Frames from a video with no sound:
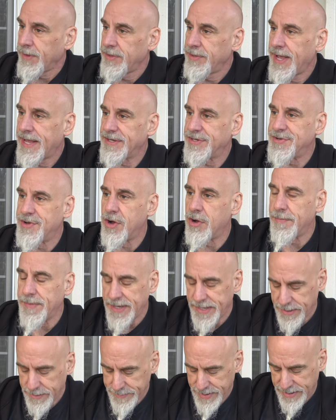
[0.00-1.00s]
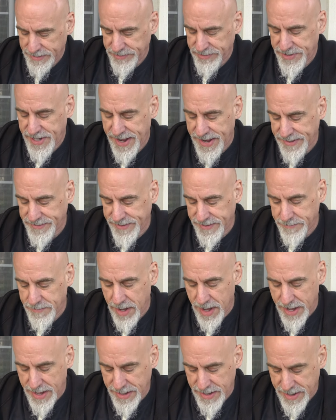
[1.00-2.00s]
You guys know me. I'm not tainting
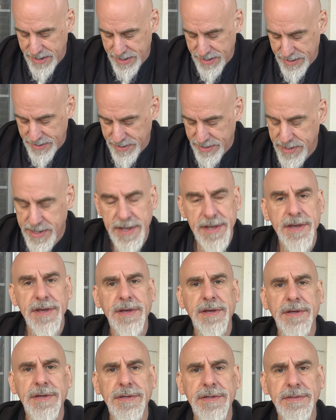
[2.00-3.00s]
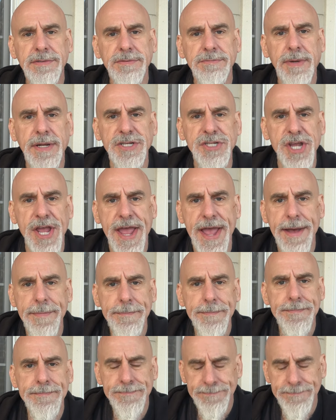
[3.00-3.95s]
my uh, my jam.